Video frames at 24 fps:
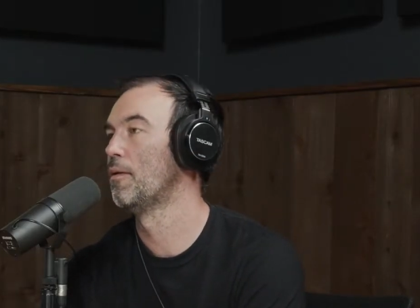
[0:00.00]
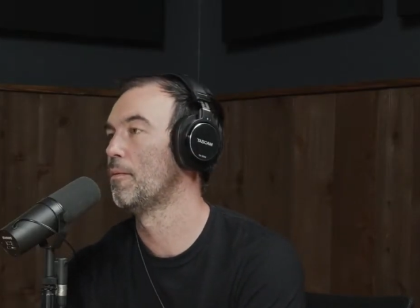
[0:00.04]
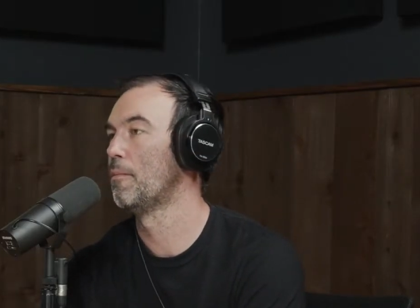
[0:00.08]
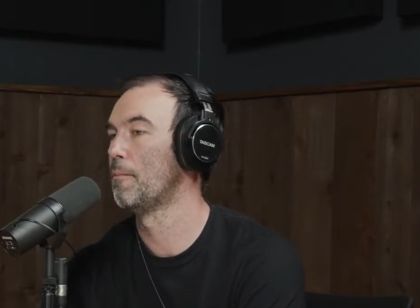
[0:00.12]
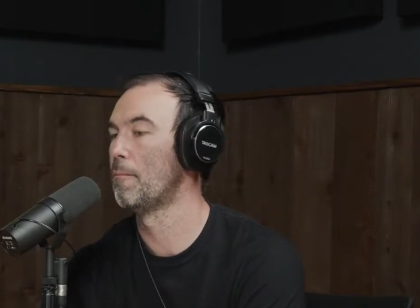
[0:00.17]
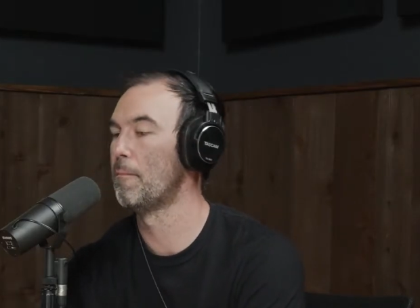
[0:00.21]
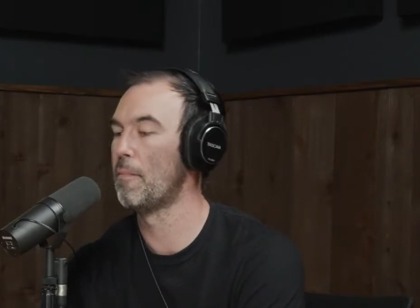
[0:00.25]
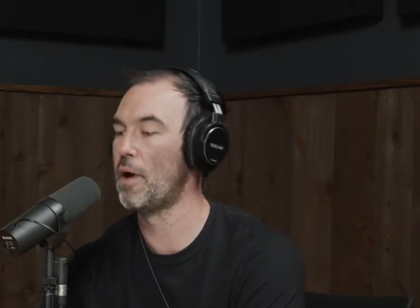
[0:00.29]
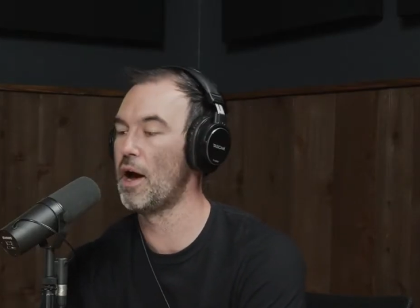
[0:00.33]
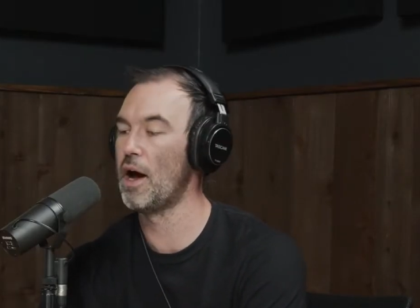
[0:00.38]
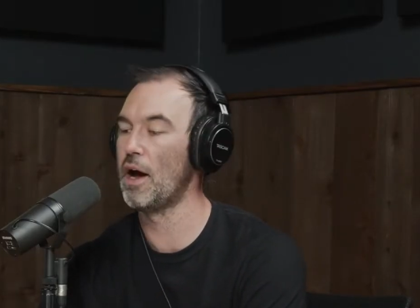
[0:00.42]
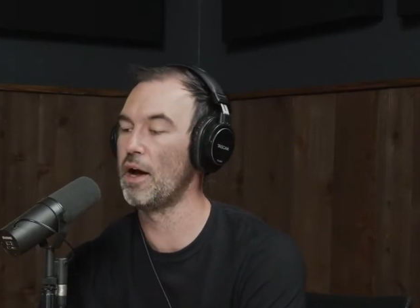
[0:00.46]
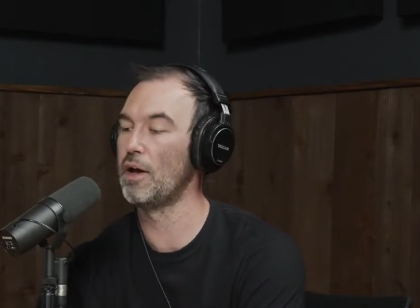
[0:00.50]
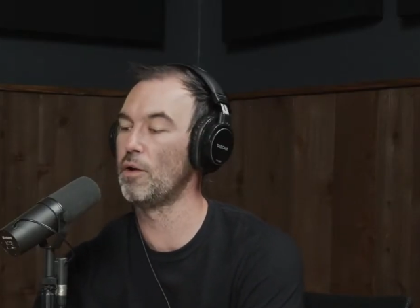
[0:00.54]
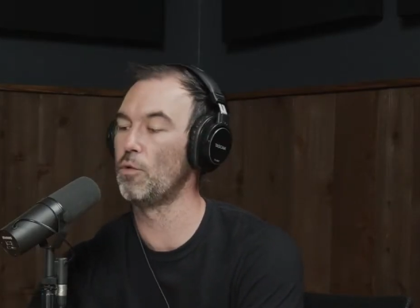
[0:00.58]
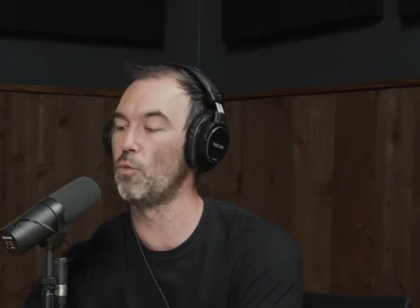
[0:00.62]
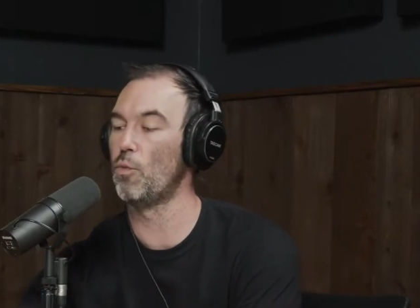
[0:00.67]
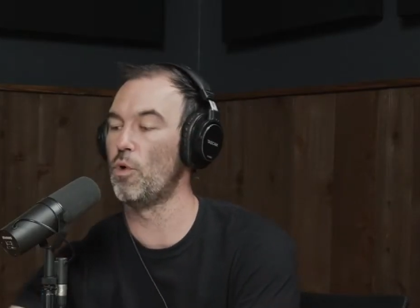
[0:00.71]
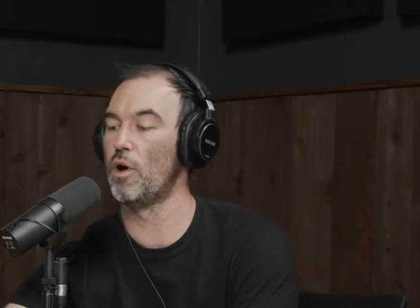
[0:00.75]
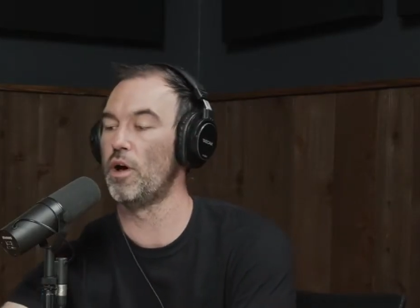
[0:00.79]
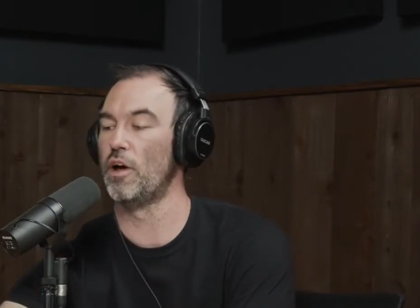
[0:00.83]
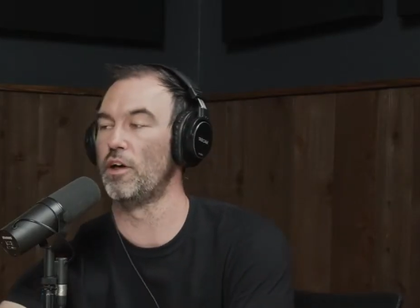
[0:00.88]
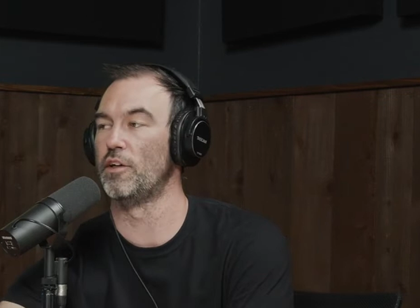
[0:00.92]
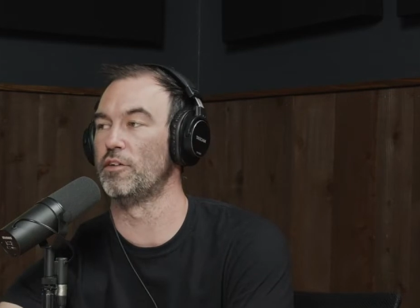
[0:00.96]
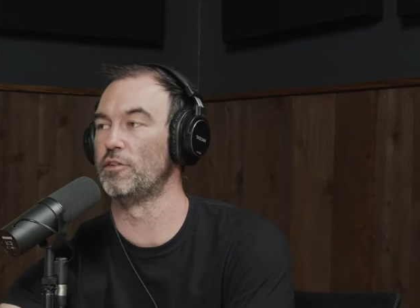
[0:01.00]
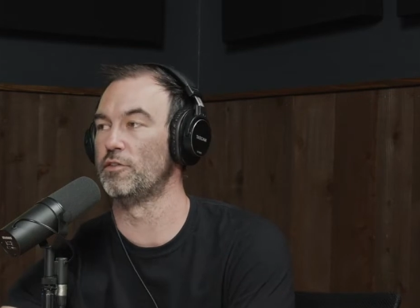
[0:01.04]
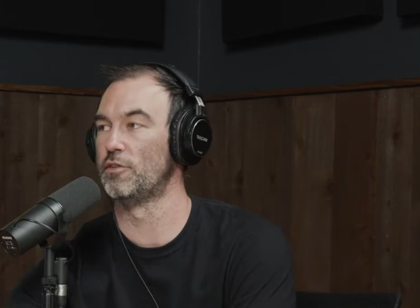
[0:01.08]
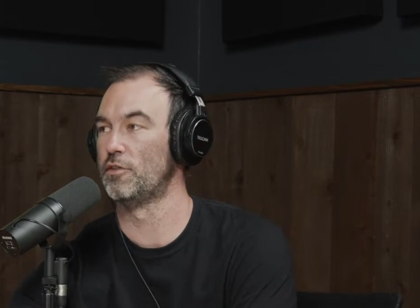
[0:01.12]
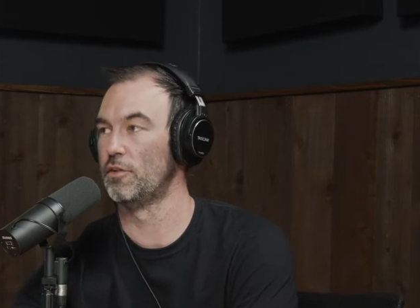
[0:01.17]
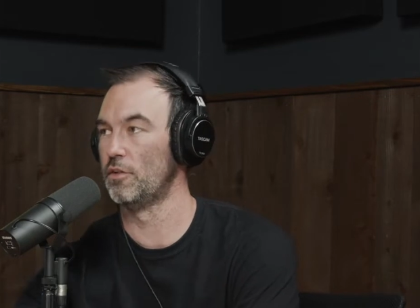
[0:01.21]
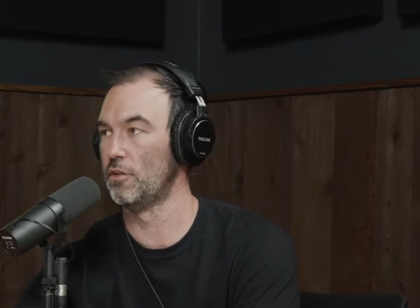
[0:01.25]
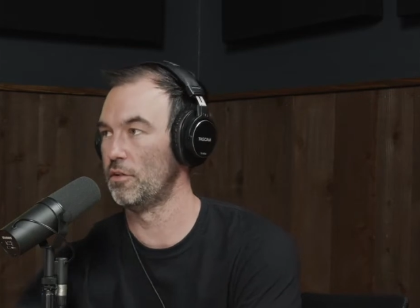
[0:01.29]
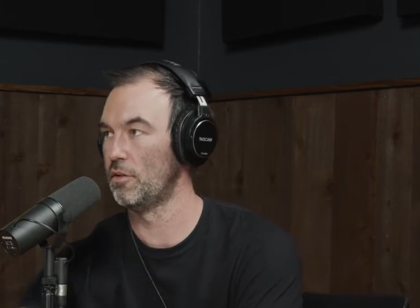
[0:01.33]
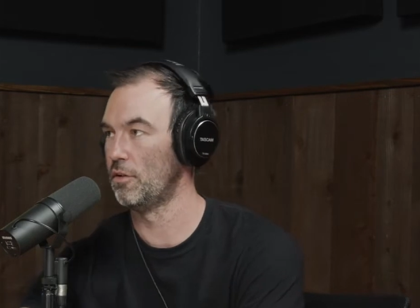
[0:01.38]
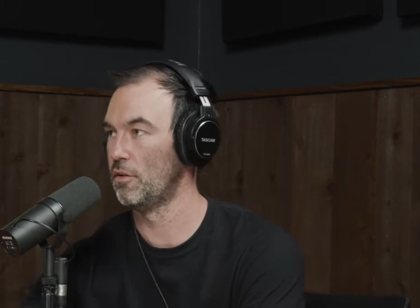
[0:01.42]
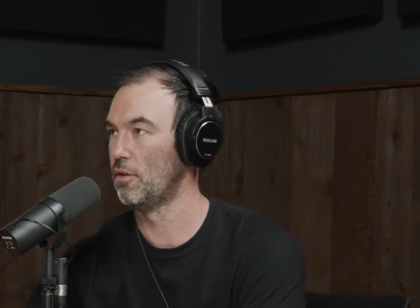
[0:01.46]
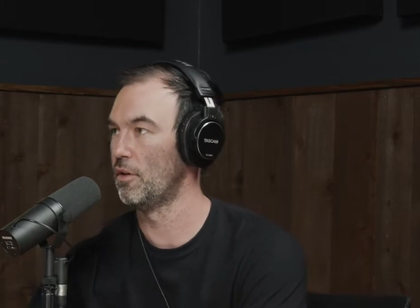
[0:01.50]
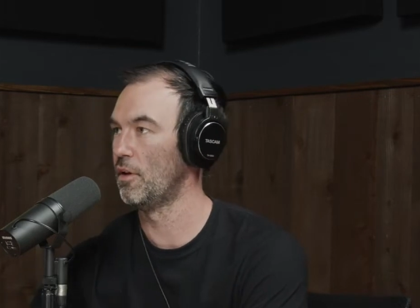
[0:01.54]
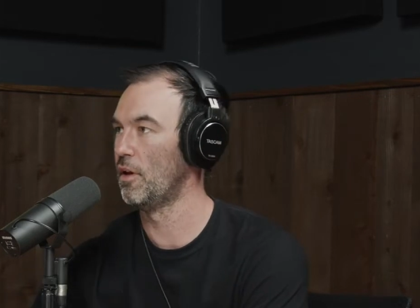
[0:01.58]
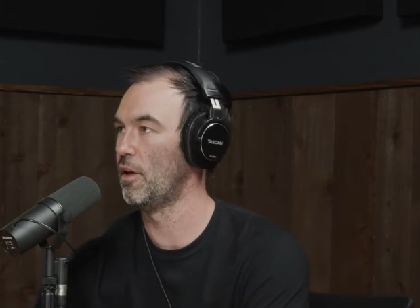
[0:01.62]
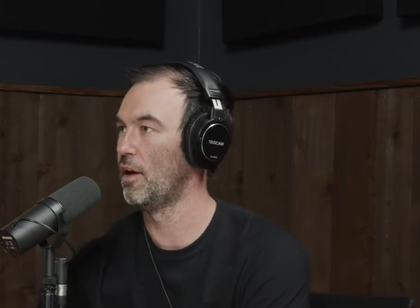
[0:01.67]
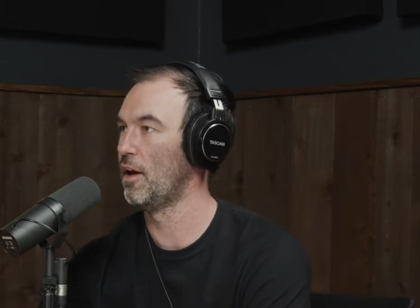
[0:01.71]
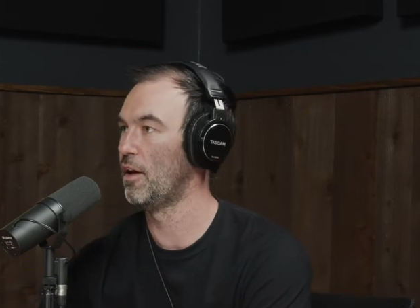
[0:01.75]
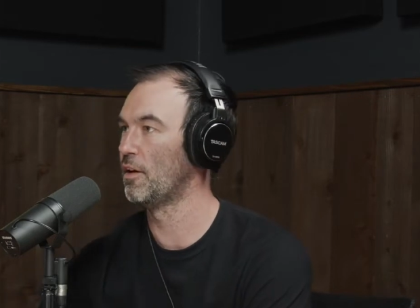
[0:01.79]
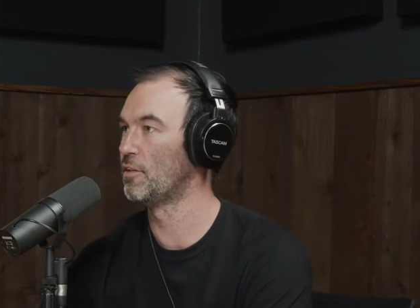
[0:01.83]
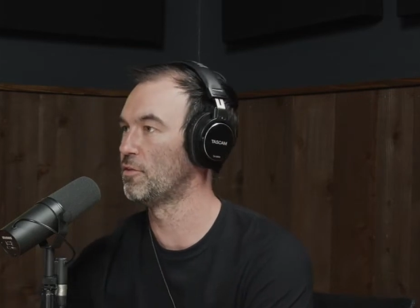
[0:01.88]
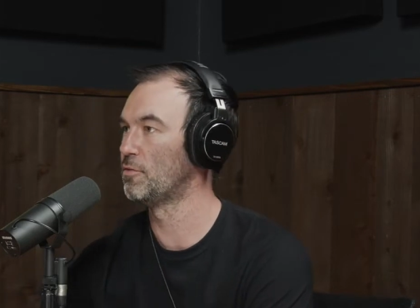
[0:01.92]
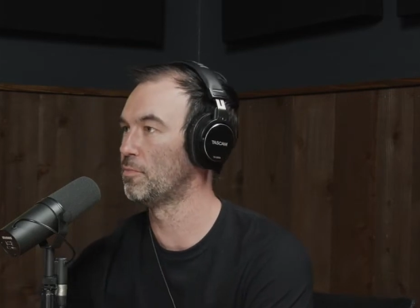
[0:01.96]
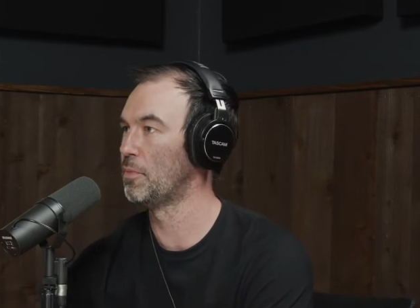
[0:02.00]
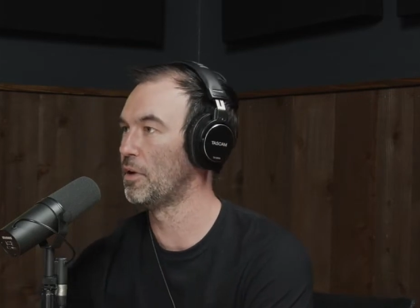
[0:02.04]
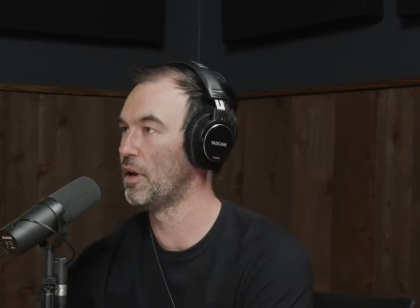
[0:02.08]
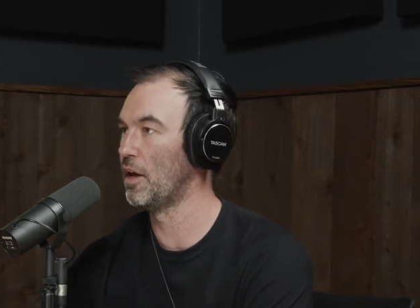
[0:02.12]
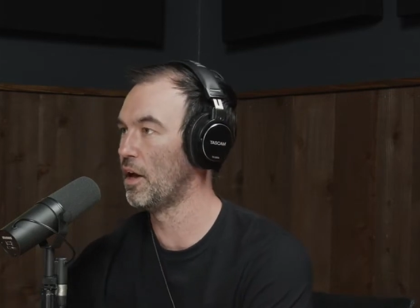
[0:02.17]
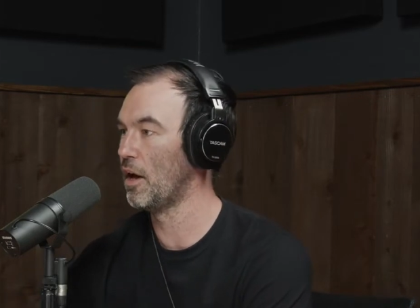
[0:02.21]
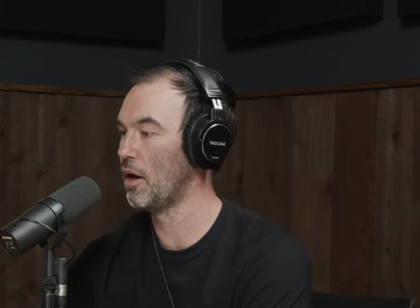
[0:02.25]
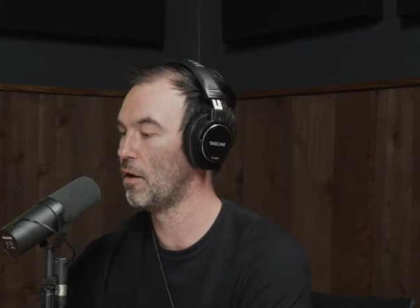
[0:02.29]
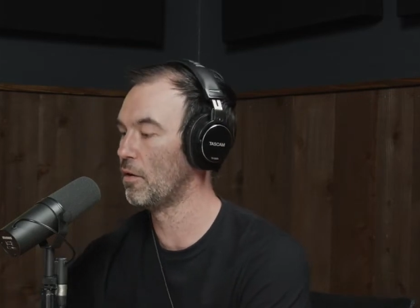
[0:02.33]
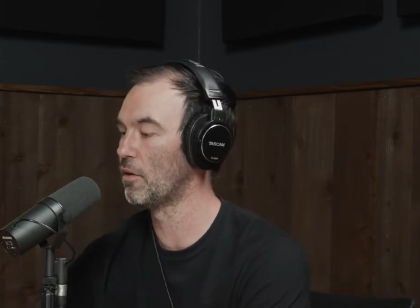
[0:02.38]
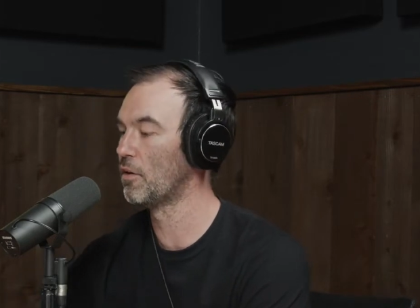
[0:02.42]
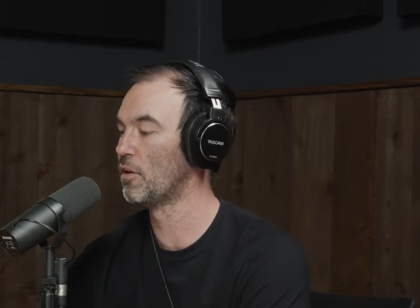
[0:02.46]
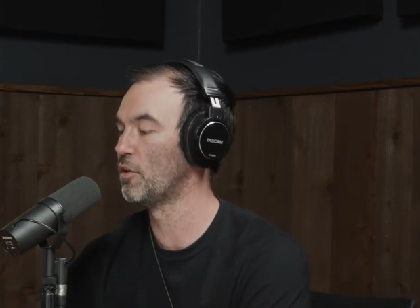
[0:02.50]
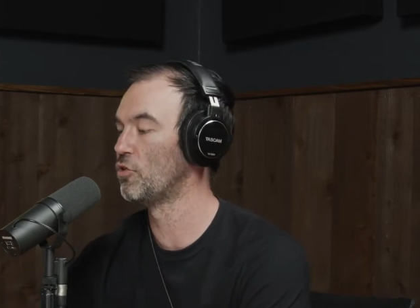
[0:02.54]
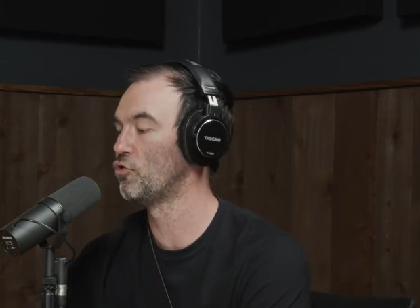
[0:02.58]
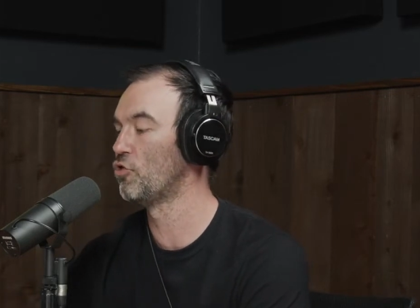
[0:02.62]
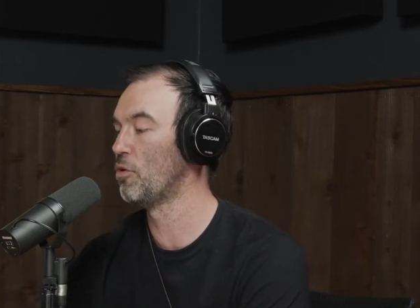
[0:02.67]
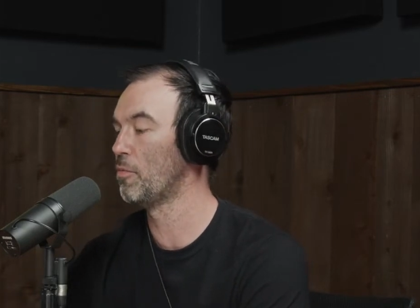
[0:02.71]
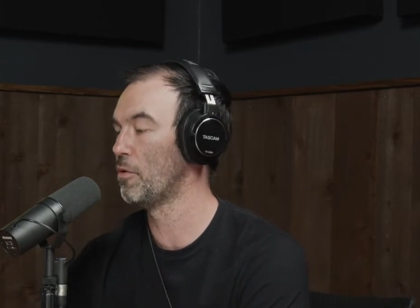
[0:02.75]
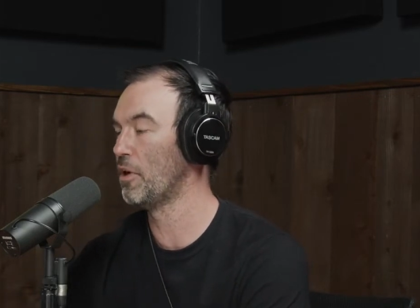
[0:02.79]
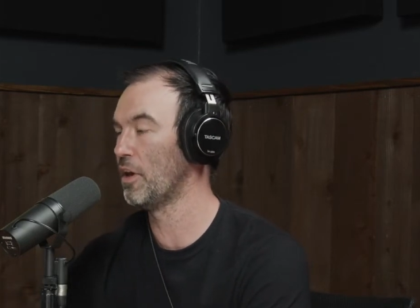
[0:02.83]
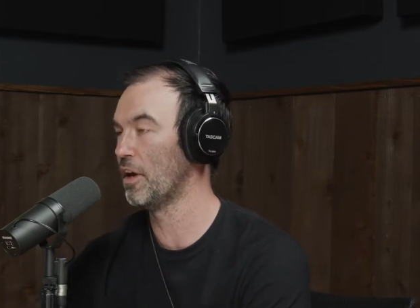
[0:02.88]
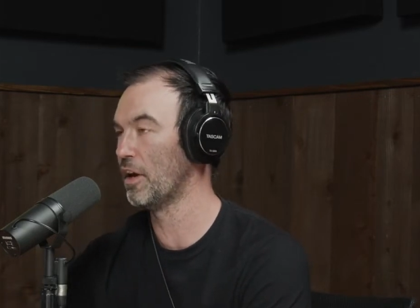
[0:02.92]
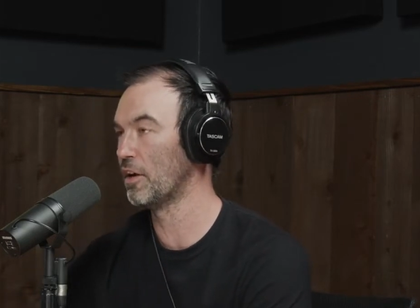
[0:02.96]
Mine was contributing